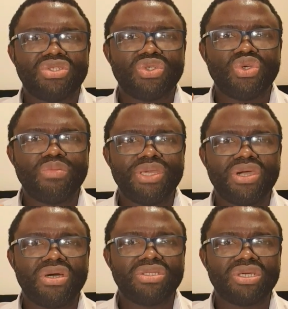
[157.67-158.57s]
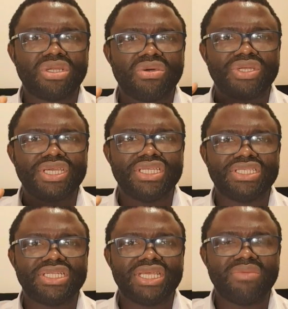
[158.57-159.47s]
To you be all the glory
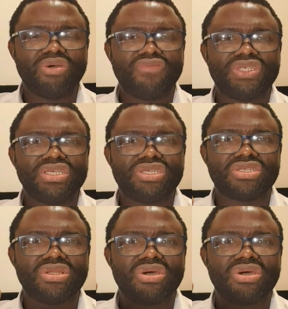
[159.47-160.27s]
in the name of Jesus.